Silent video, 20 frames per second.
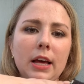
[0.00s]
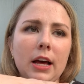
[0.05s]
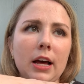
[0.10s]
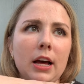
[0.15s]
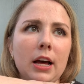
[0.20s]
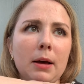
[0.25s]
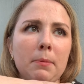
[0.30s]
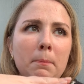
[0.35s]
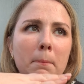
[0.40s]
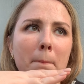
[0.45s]

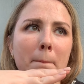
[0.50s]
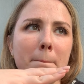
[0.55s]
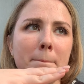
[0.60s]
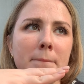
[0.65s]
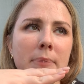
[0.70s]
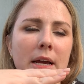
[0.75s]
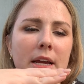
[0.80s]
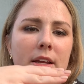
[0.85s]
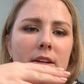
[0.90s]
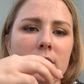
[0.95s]

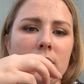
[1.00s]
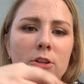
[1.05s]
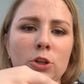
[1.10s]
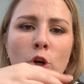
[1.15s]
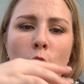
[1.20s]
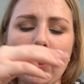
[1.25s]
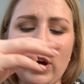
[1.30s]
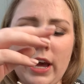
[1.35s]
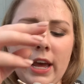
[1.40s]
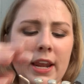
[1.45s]
but
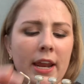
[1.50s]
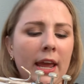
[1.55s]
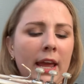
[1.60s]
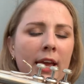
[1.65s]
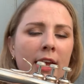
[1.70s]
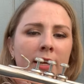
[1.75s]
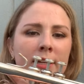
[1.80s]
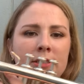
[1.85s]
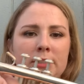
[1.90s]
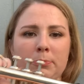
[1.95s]
go ahead
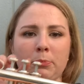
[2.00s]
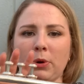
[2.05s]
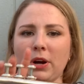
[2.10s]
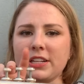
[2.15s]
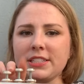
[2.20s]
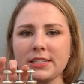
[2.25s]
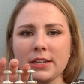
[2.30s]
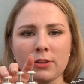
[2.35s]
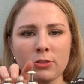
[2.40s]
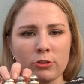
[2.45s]
and
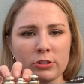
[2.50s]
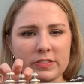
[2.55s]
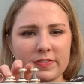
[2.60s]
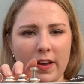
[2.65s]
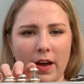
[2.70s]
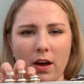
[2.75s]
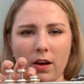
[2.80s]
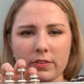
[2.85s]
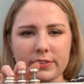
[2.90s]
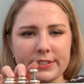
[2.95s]
press down those
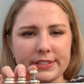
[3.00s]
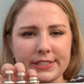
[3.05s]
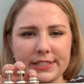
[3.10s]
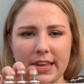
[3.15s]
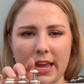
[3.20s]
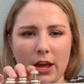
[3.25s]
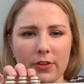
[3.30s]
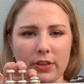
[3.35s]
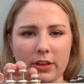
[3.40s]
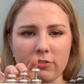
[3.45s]
valves and
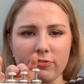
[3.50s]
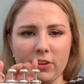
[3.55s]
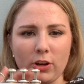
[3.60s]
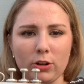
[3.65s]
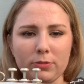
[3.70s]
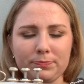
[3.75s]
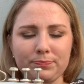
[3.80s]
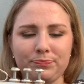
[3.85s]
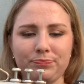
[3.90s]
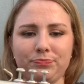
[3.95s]
see how they feel.